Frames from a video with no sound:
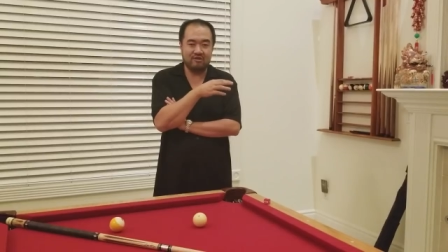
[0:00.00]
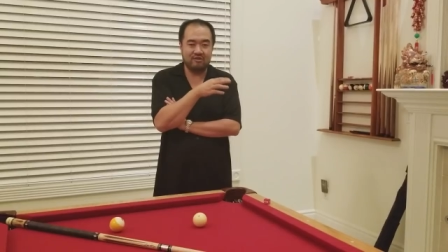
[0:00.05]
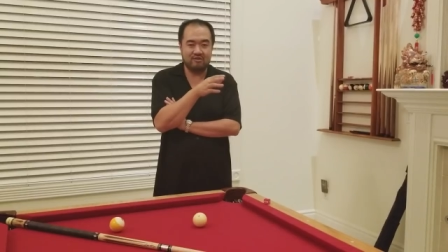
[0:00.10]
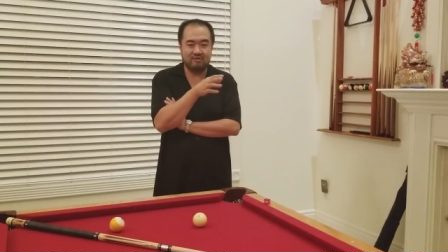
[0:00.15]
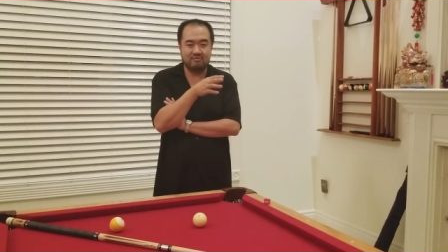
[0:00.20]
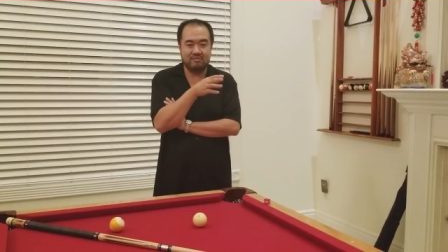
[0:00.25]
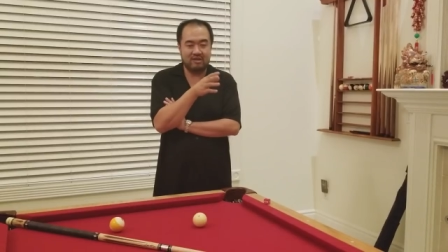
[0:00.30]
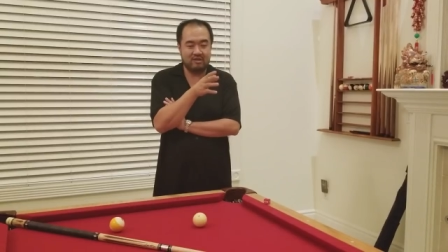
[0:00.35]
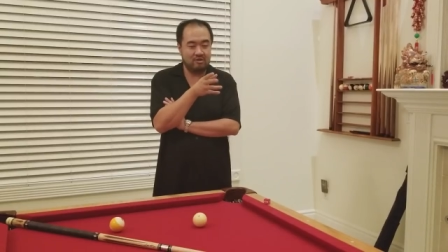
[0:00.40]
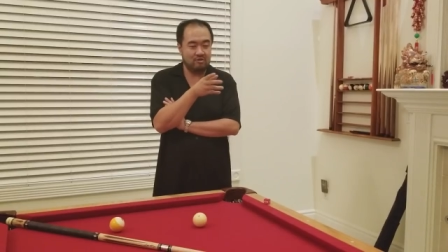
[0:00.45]
a little
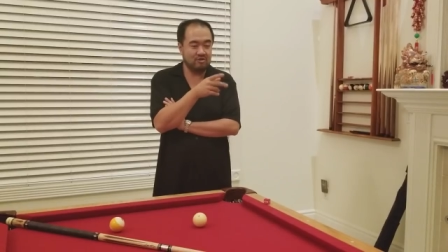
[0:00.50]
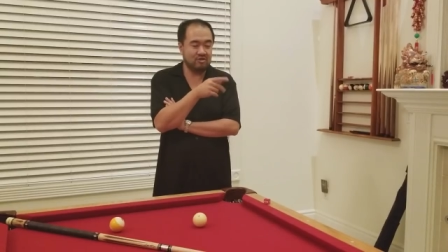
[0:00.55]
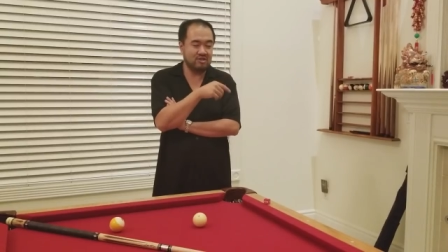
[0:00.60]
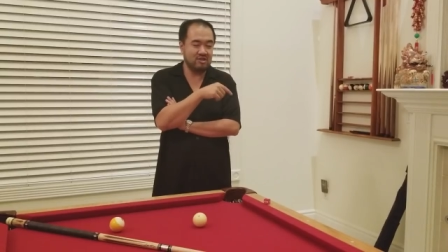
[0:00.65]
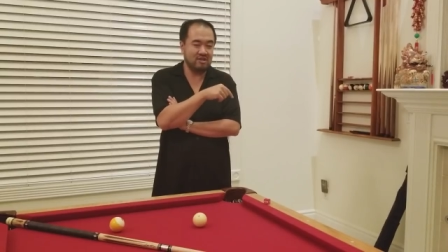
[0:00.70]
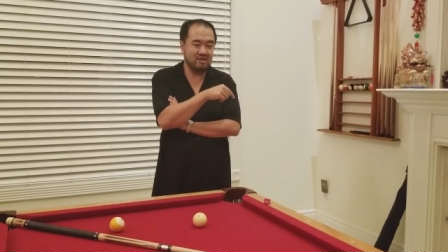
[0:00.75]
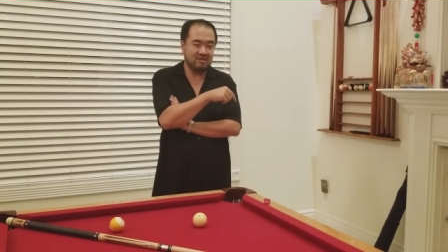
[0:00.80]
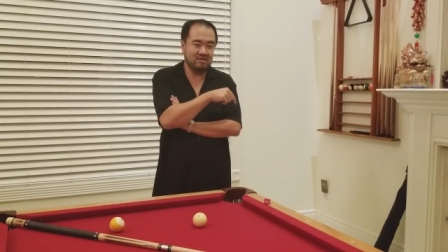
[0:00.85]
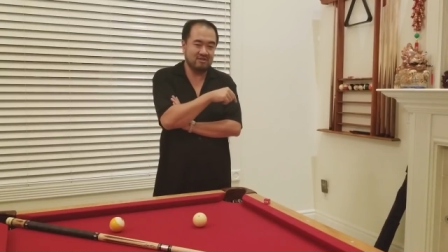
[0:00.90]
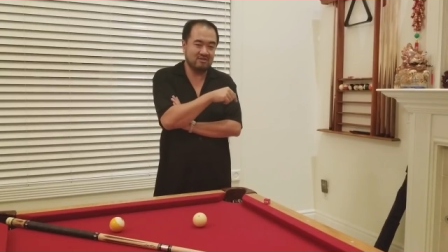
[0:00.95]
bit. You'll
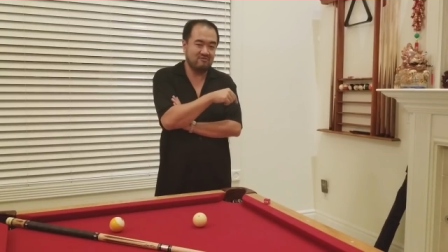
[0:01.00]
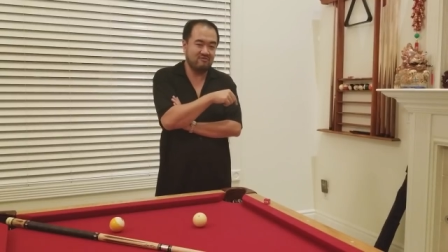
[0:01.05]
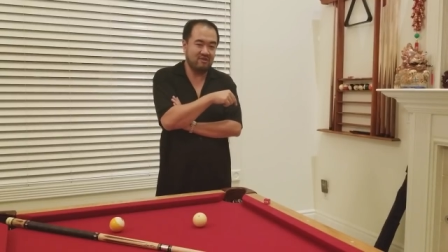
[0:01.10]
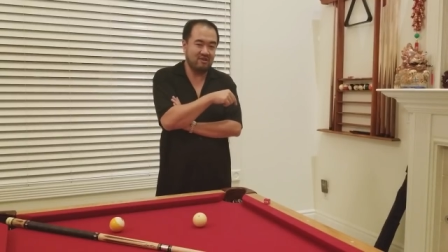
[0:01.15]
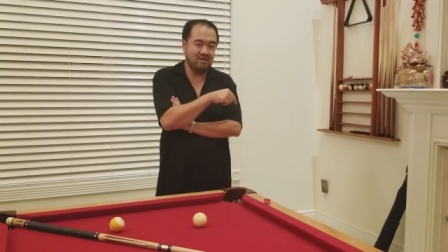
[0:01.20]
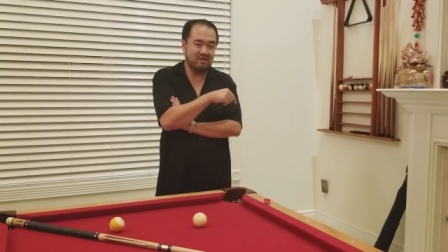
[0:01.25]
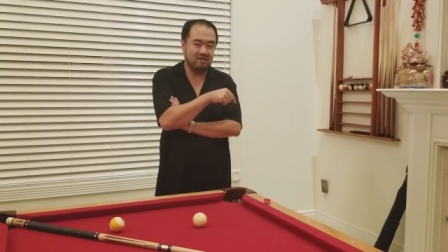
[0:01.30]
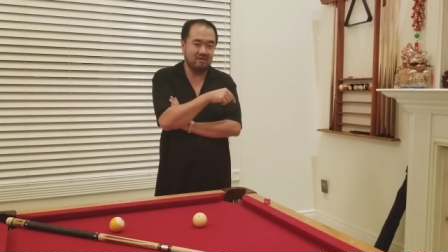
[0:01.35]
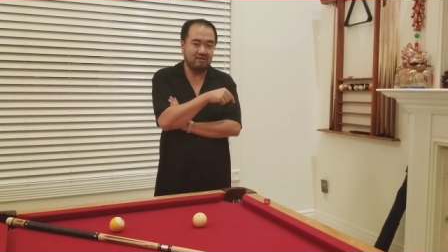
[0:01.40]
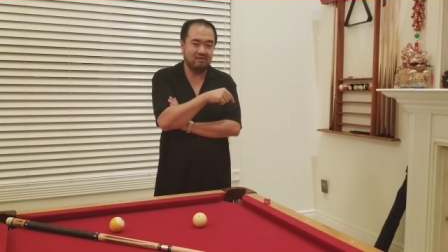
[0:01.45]
see in this
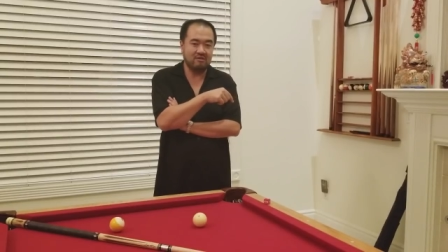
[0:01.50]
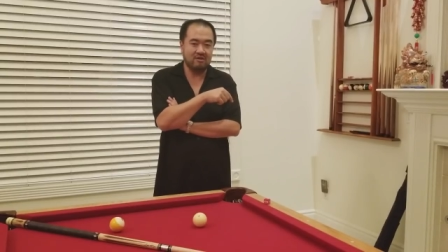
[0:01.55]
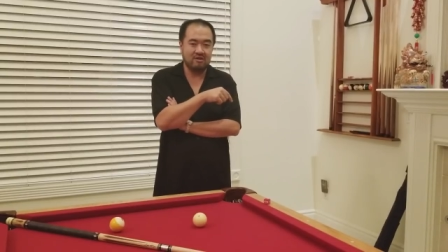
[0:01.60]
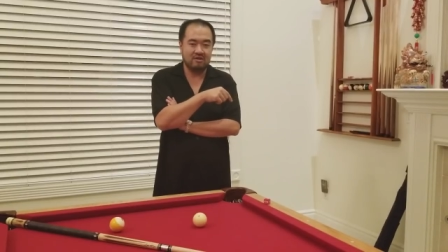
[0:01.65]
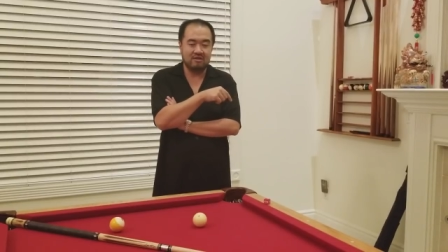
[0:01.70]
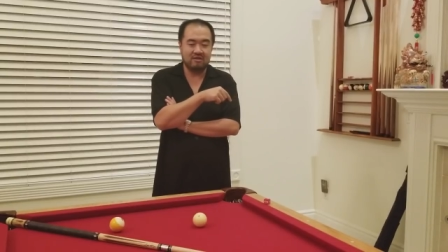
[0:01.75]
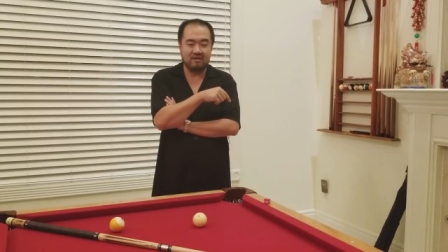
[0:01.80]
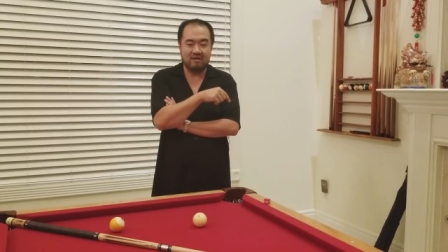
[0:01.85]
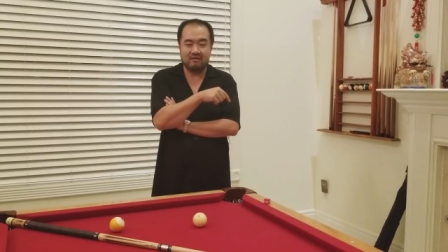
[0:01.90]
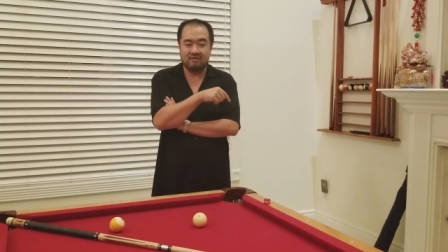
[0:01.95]
video
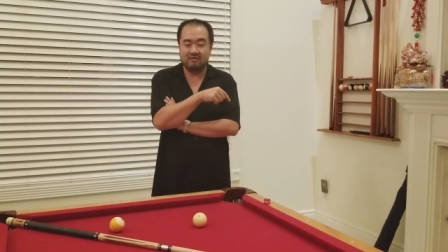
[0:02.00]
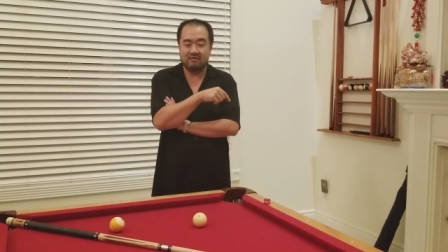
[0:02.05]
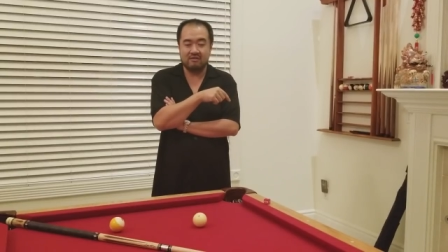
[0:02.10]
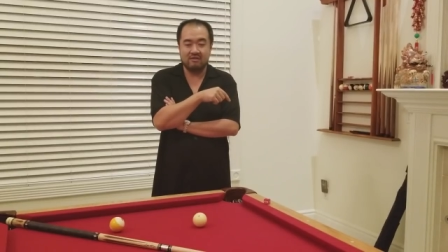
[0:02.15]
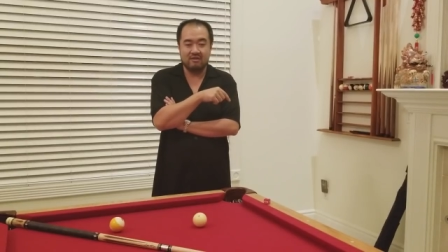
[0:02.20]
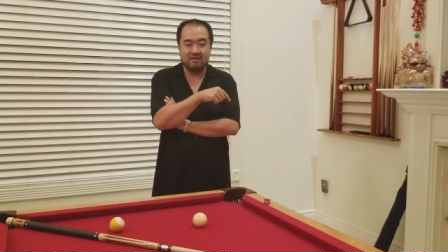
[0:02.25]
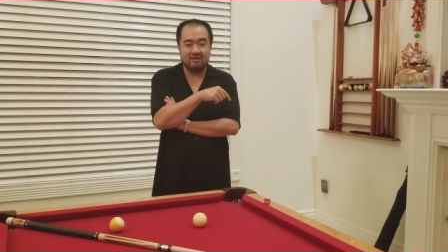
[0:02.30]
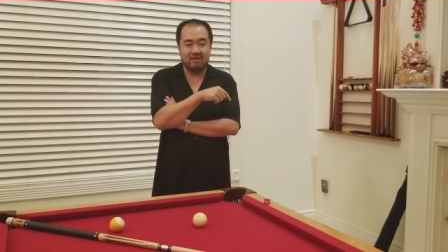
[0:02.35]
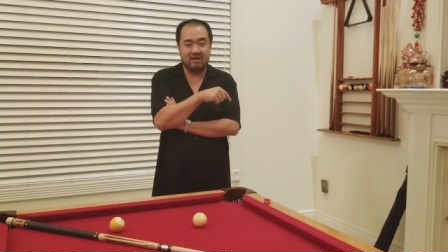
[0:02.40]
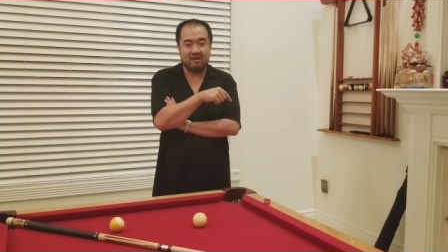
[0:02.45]

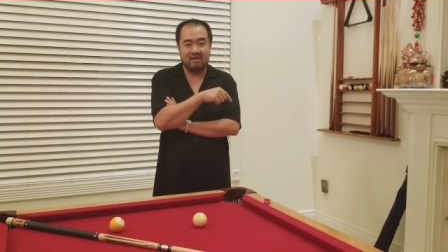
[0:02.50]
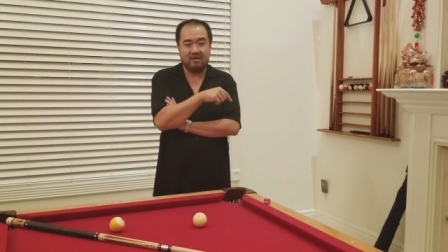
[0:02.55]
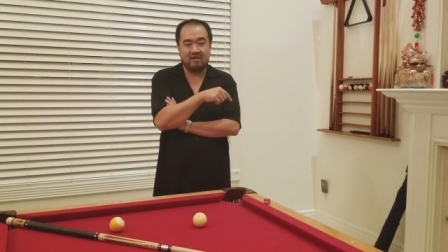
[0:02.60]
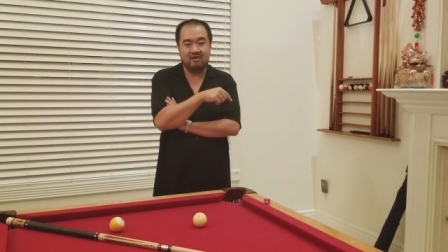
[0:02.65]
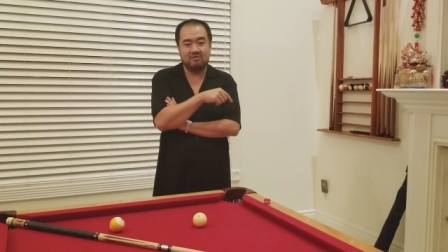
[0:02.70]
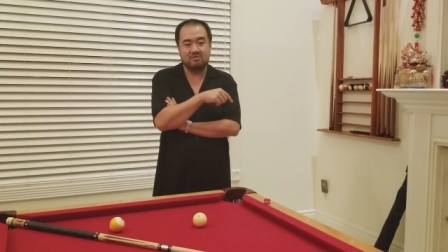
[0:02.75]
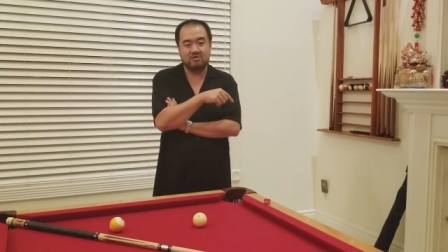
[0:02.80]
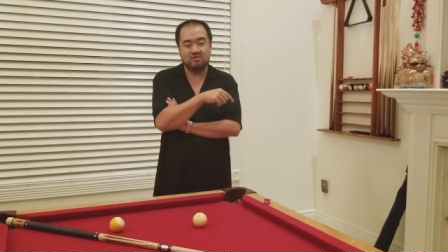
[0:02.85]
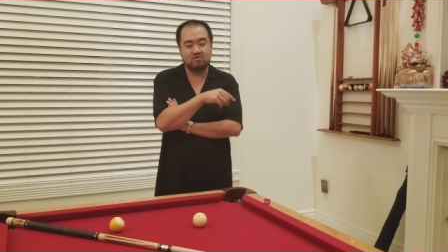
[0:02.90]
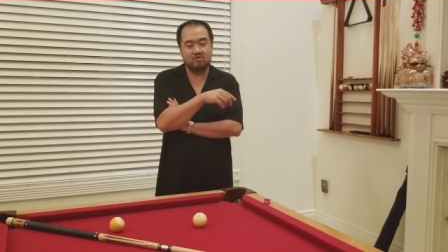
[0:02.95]
later that he
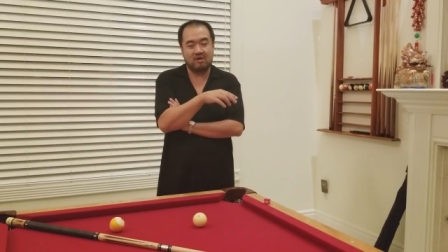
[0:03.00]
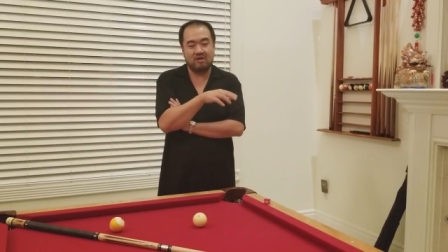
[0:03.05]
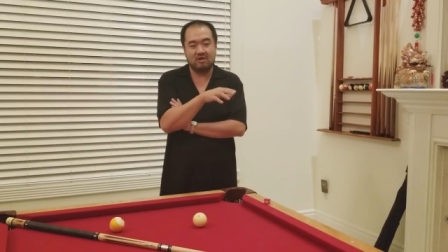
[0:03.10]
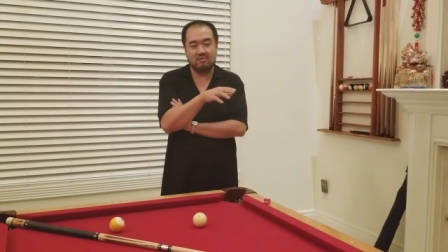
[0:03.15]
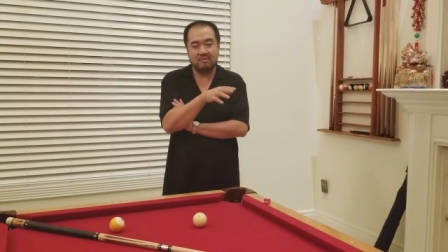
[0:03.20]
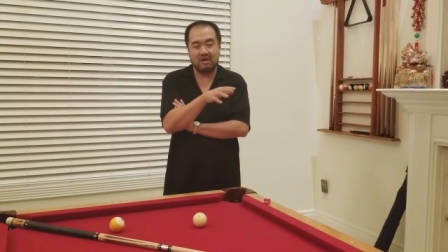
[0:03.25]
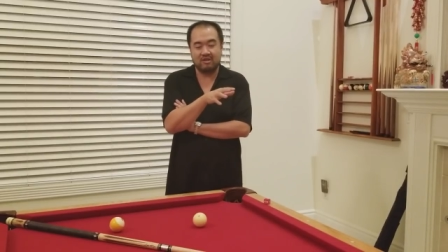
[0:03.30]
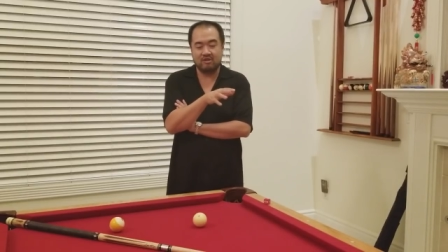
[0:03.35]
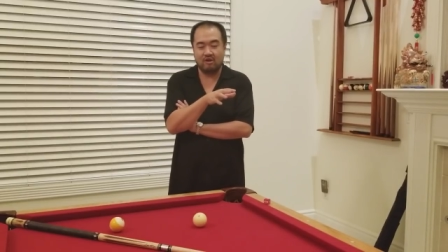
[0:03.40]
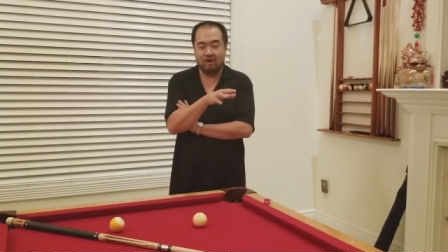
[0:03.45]
was training
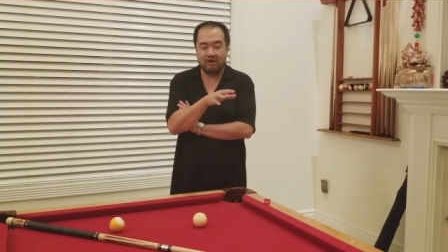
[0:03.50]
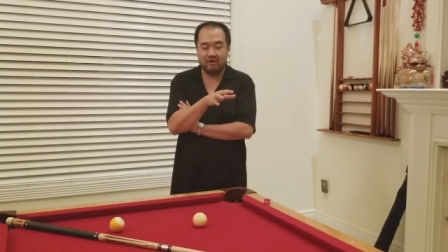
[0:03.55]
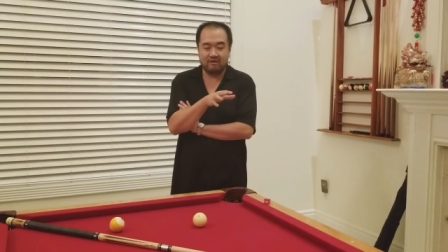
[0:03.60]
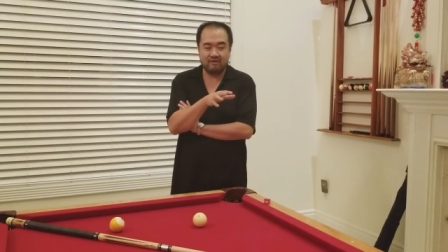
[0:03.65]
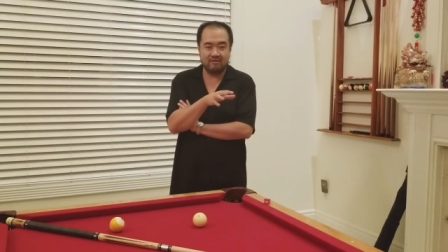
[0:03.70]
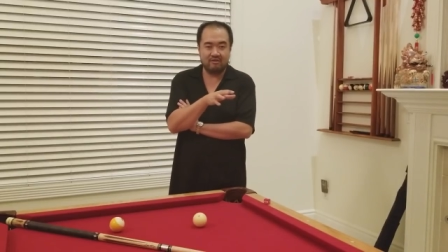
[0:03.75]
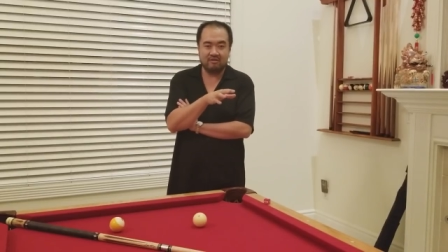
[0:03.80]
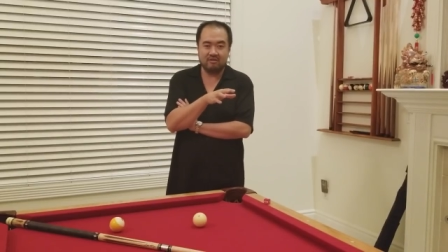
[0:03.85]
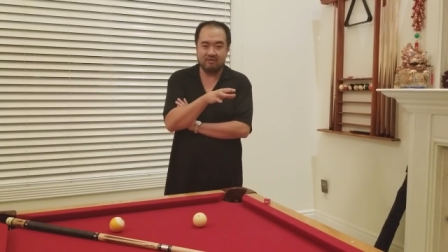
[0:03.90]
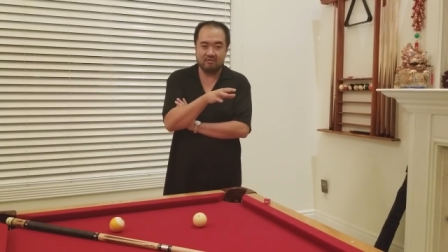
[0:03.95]
my
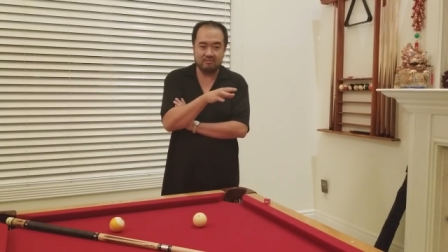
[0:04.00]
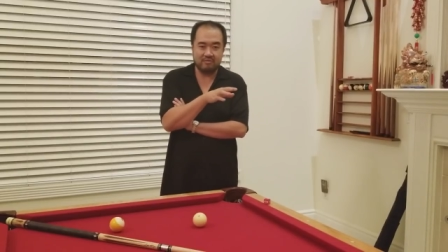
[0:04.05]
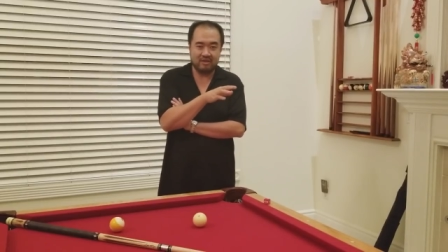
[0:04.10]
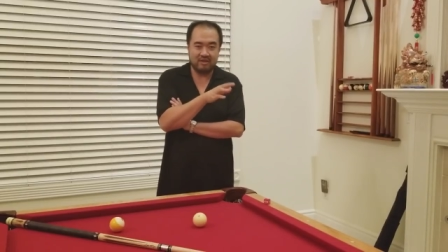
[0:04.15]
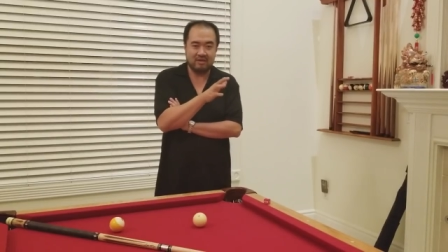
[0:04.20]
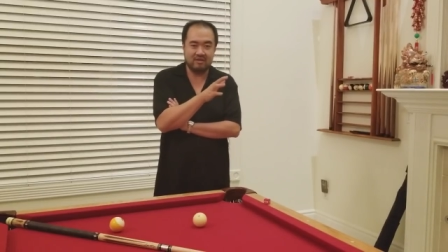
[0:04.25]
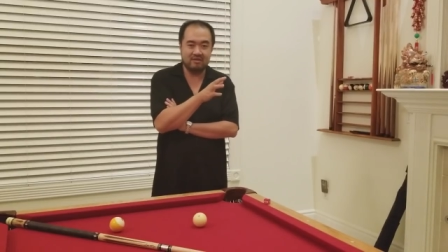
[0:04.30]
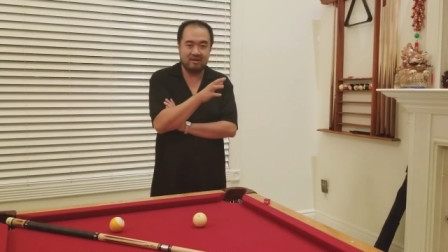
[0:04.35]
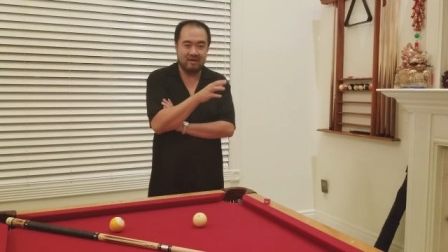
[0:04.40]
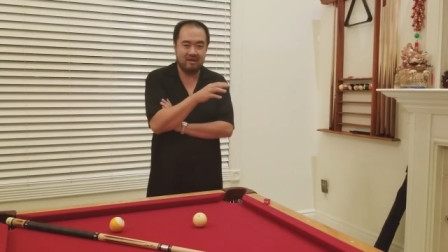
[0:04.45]
daughter a little bit,